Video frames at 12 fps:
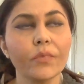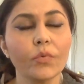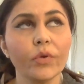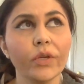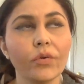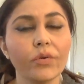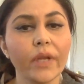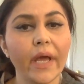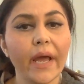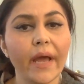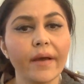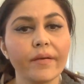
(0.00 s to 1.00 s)
we don't
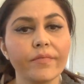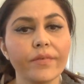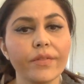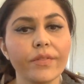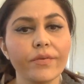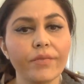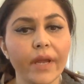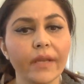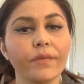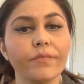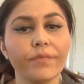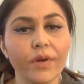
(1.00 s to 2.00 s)
have the
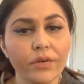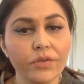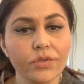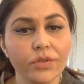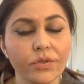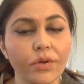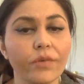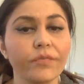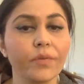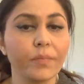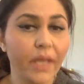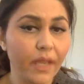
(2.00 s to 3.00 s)
right function of
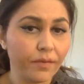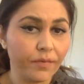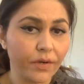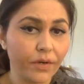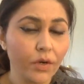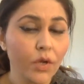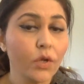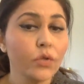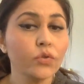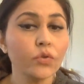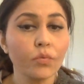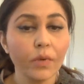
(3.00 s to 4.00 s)
the behavior.
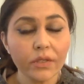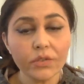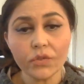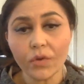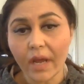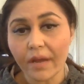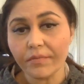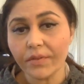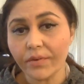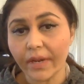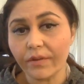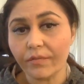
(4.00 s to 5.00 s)
So once you have the
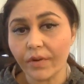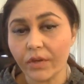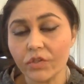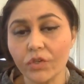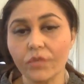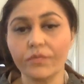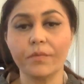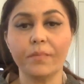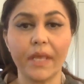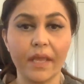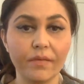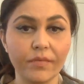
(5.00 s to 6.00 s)
right function of the
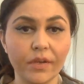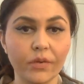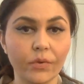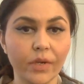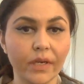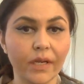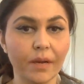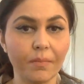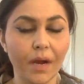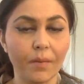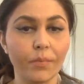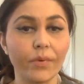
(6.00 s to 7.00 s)
behavior, you can come
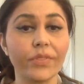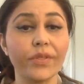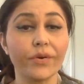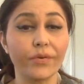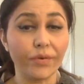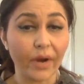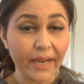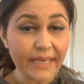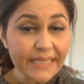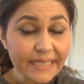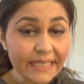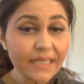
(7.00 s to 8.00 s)
up with the
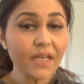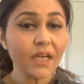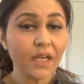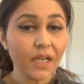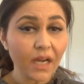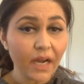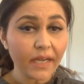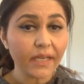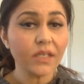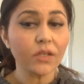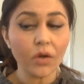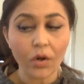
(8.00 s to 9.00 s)
right
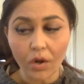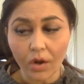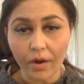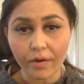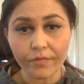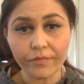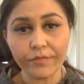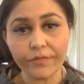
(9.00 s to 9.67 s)
kind of